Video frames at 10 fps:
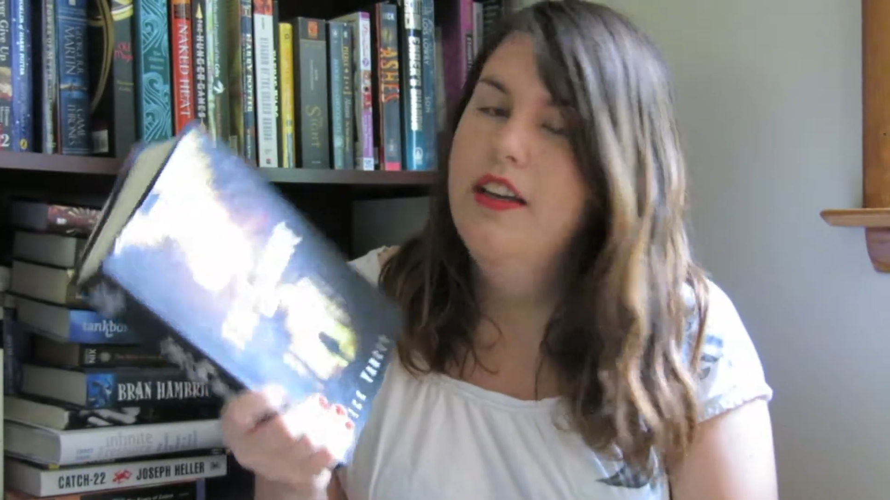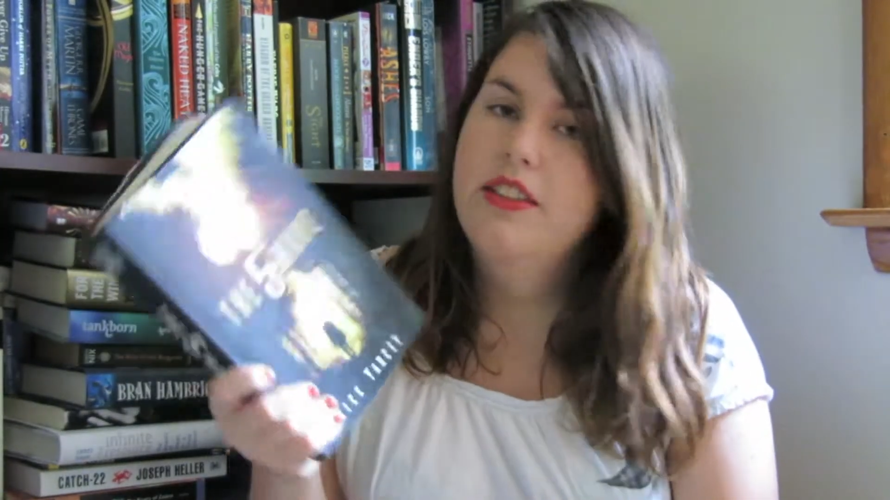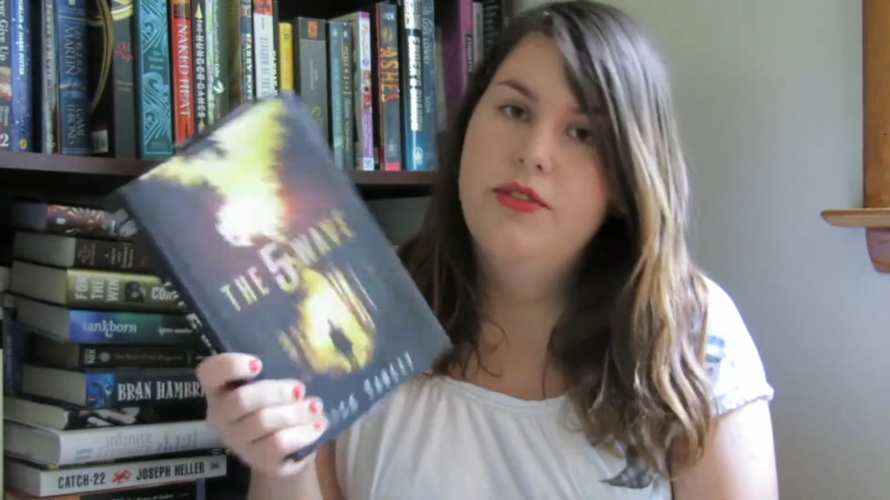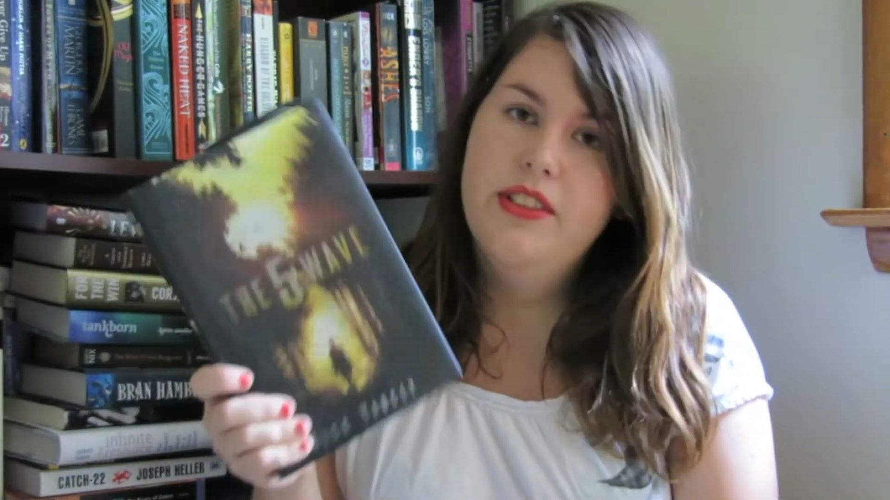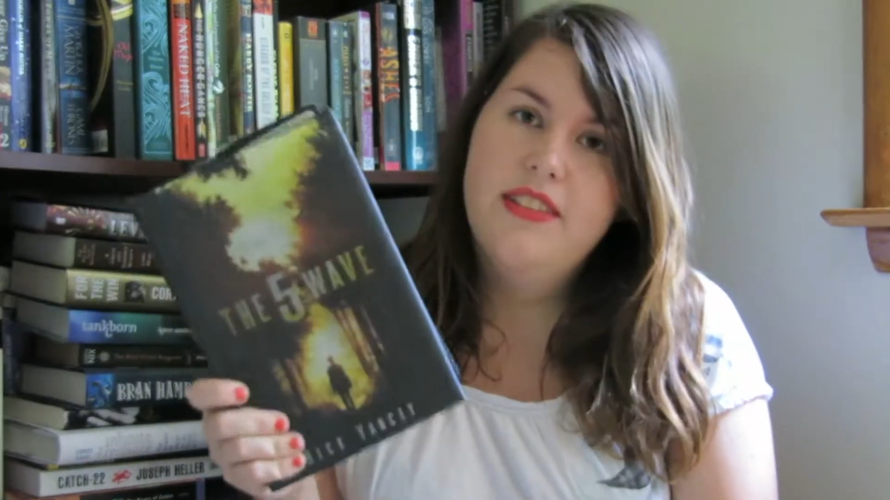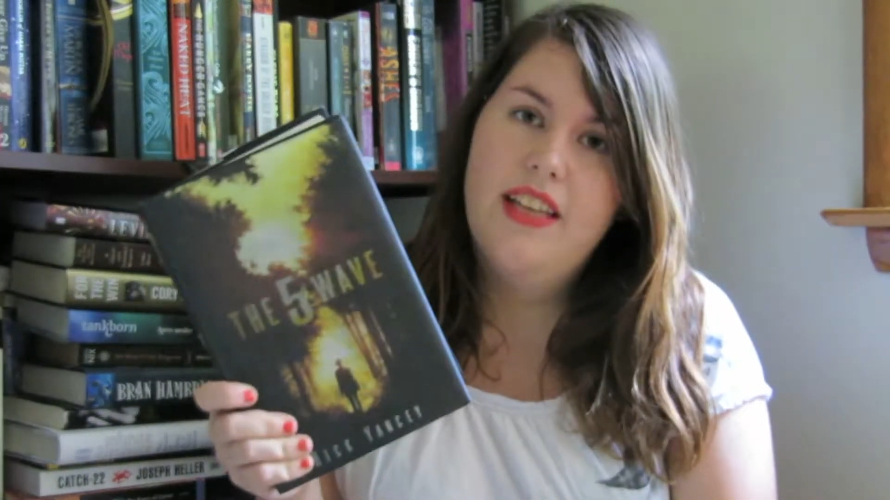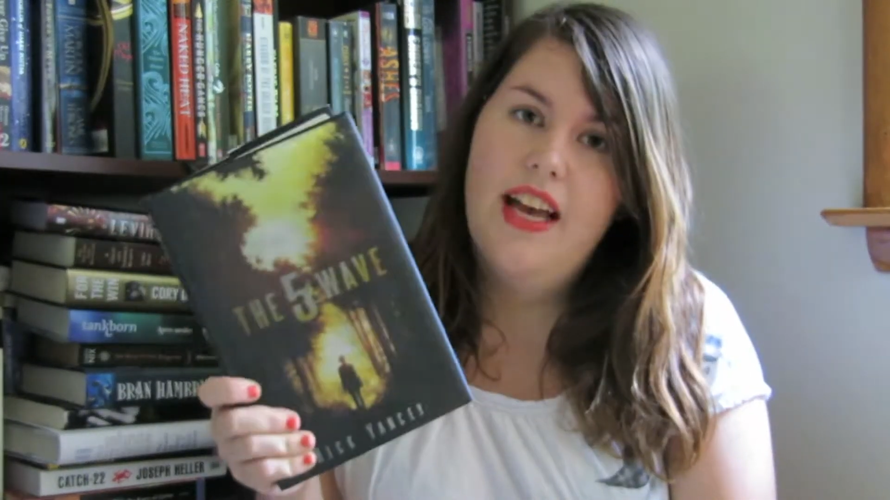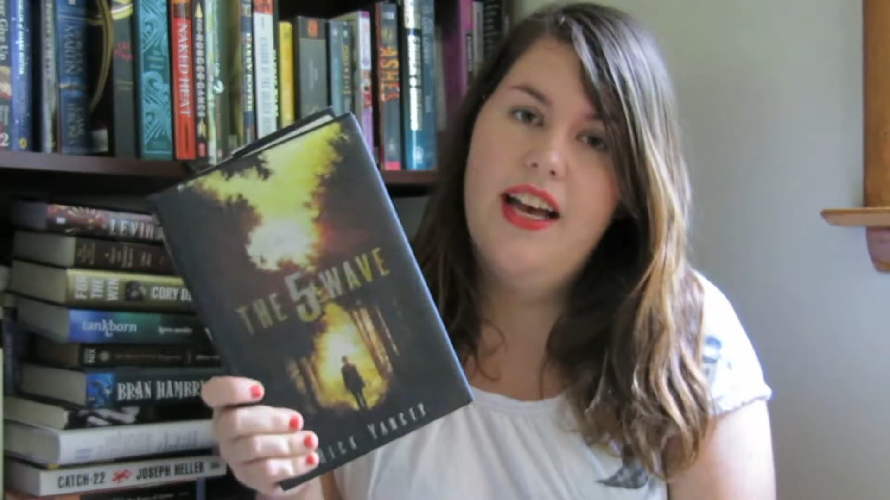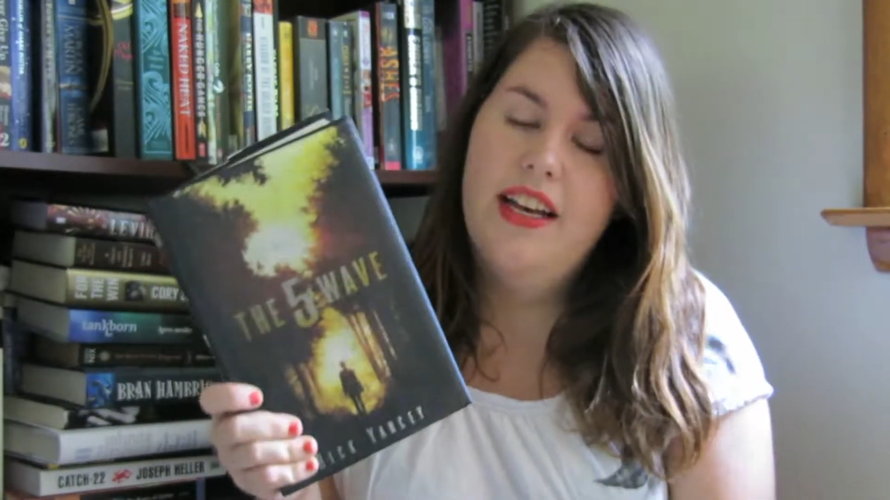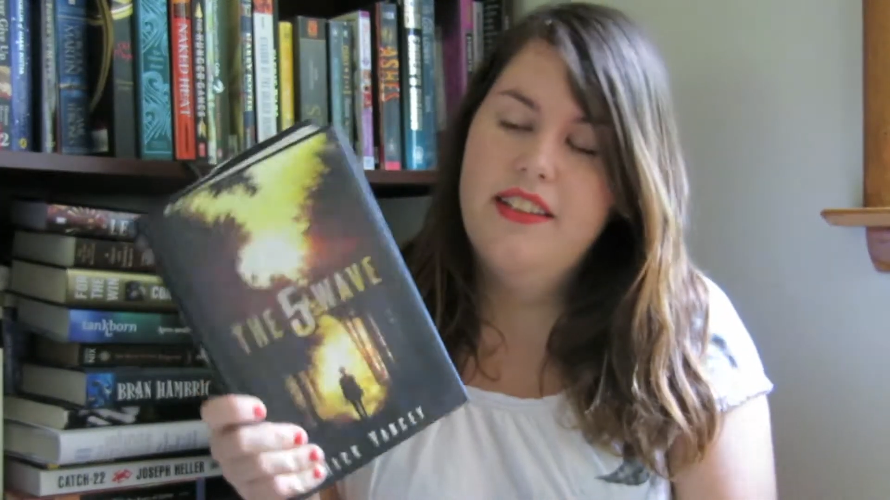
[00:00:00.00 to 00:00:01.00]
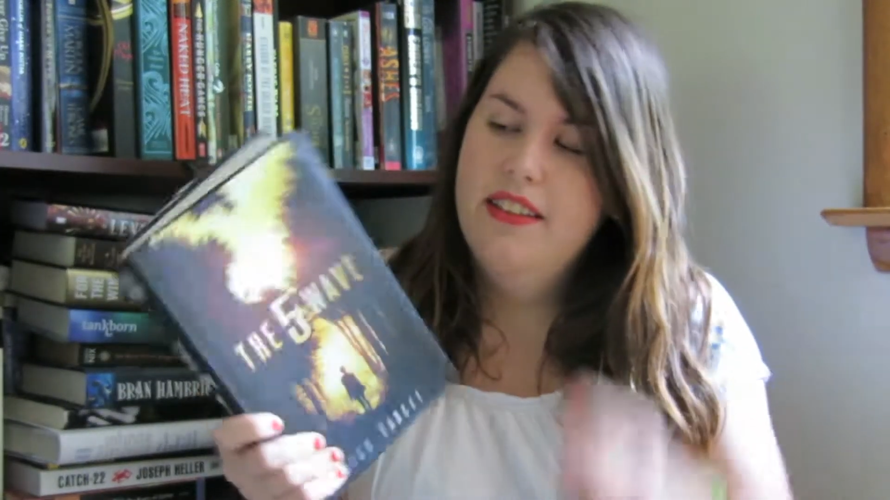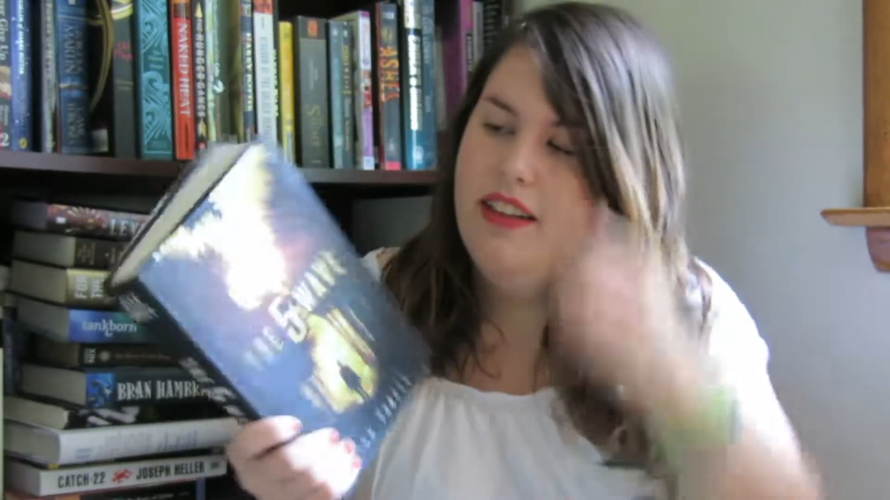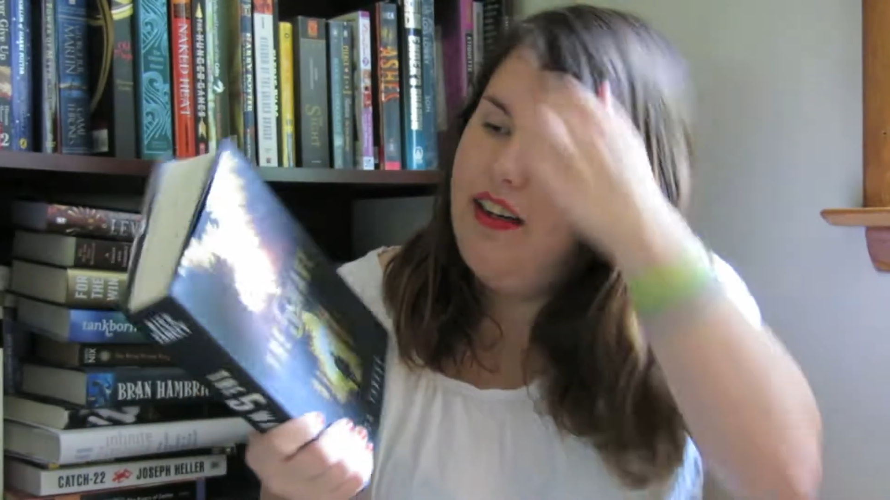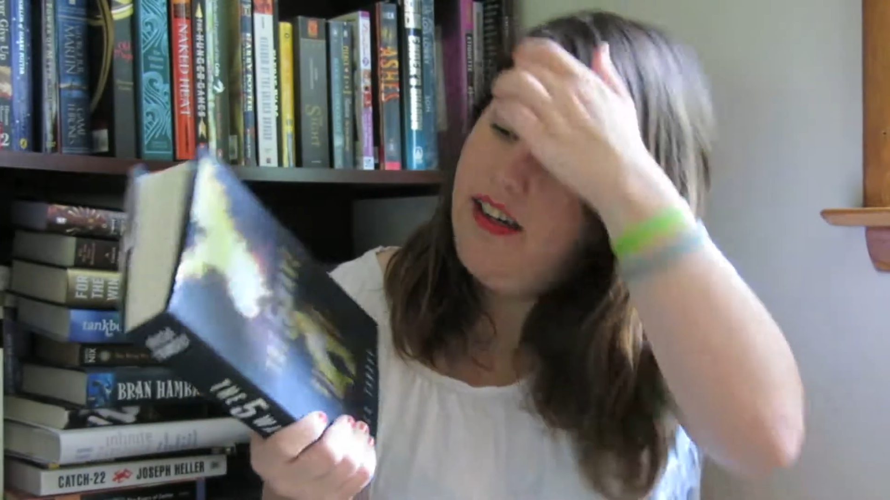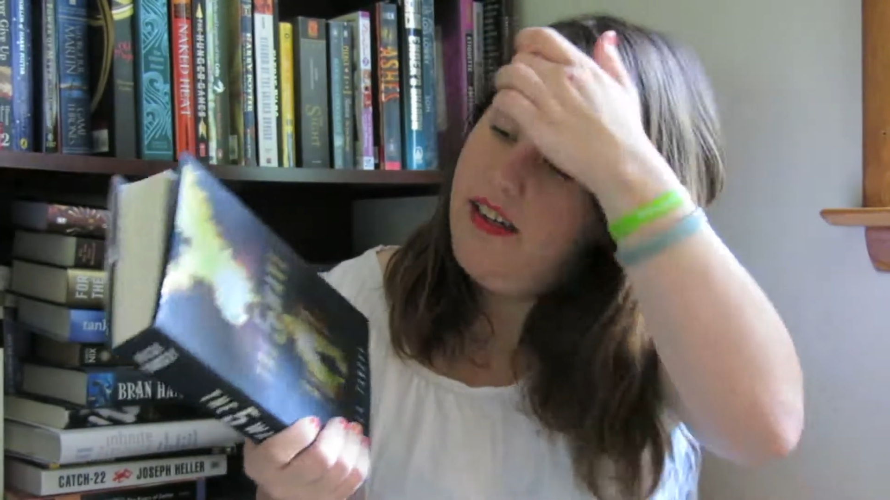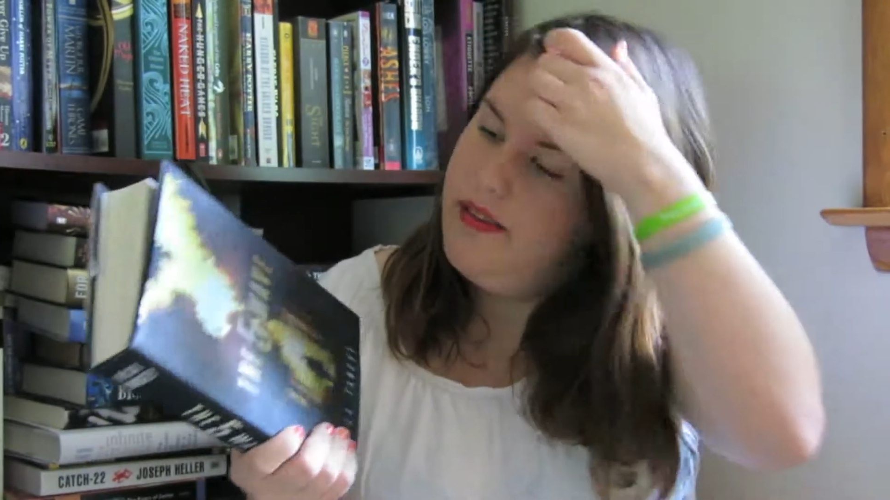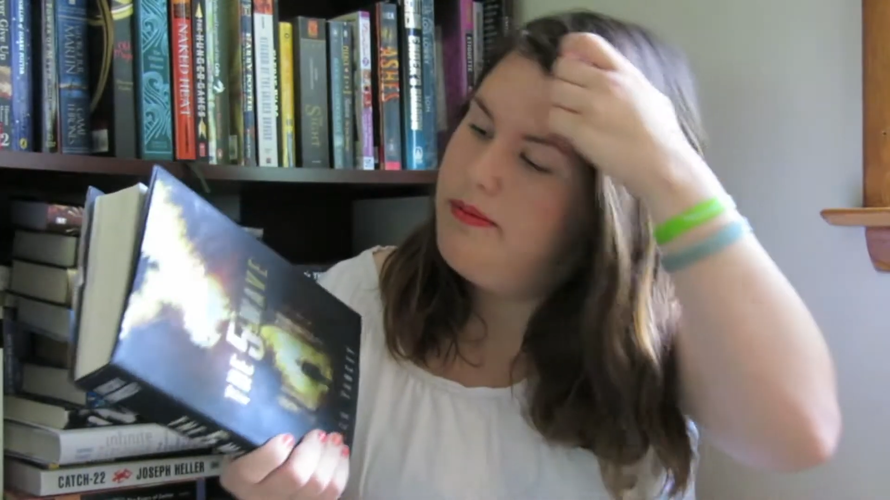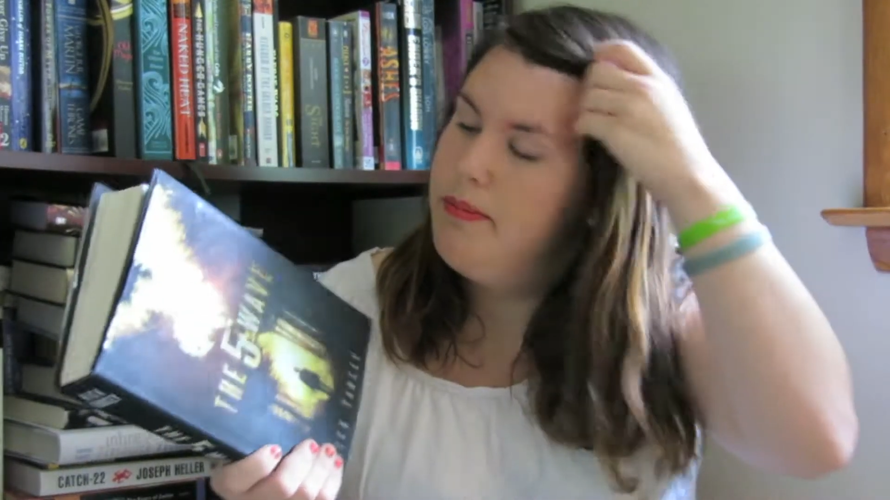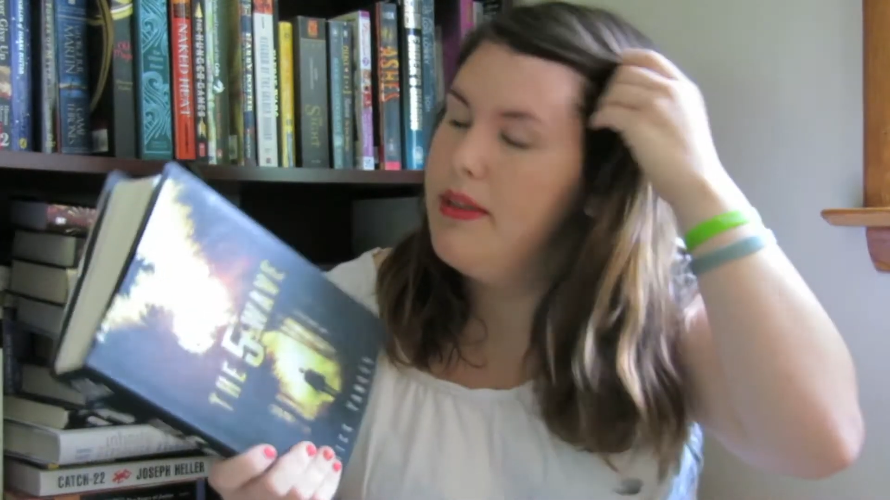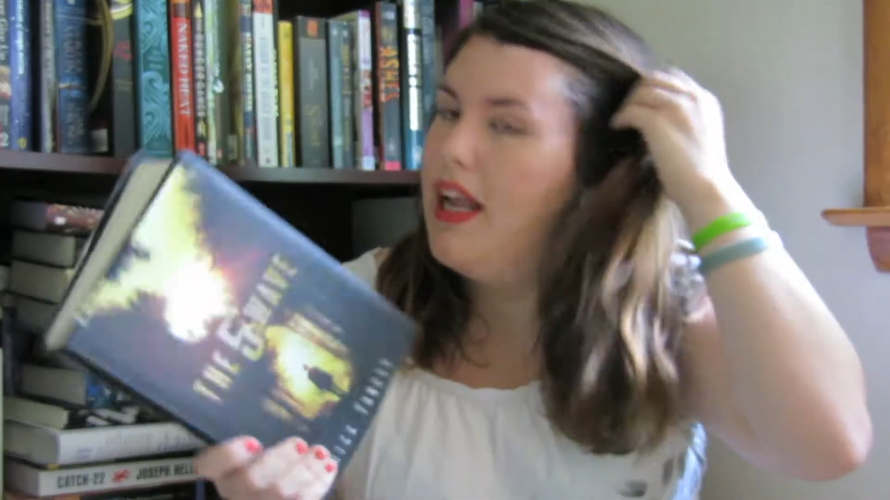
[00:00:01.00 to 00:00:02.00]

It's really sad, but